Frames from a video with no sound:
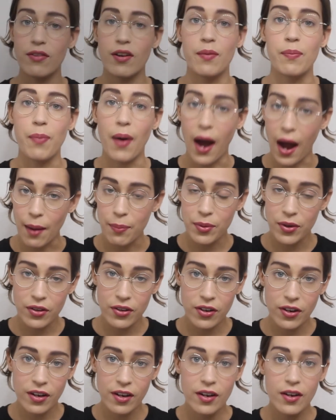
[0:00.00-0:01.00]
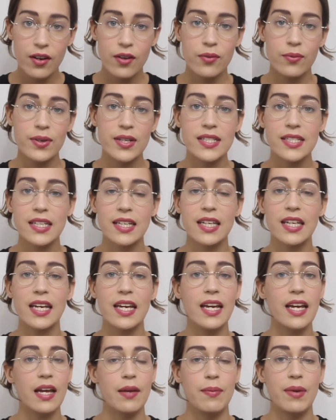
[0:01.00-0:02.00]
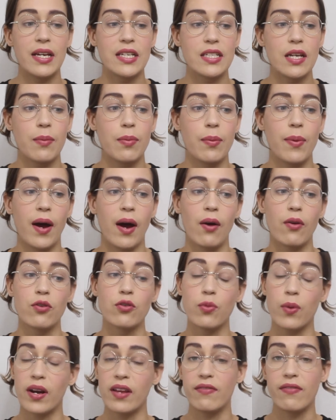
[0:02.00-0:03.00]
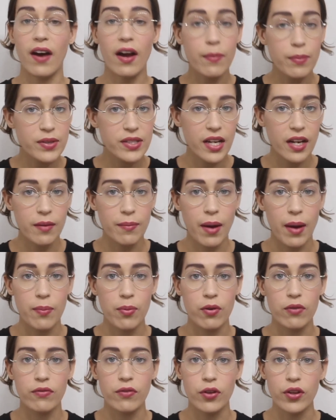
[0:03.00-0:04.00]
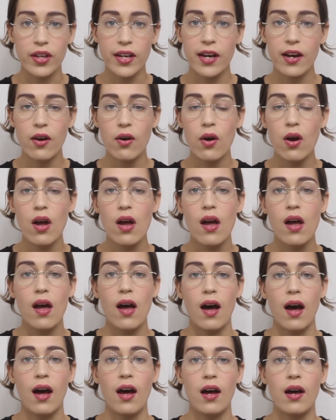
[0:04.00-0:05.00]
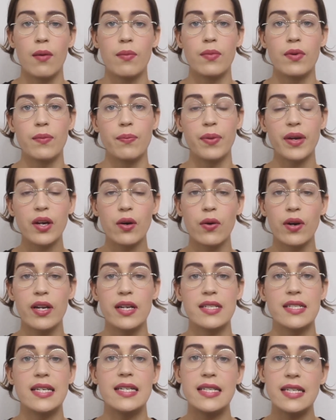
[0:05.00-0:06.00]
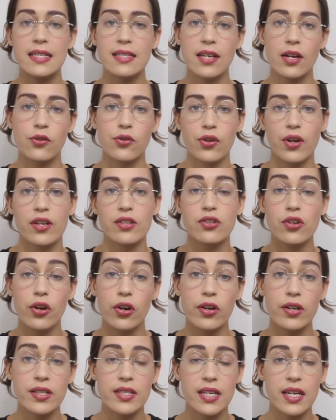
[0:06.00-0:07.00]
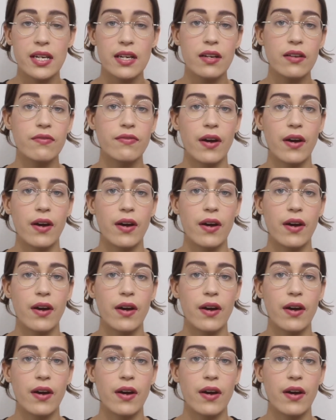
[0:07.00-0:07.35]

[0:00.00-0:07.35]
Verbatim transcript: very popular recently. It makes up about 25% of my portfolio. Um, Bitcoin is a decentralized currency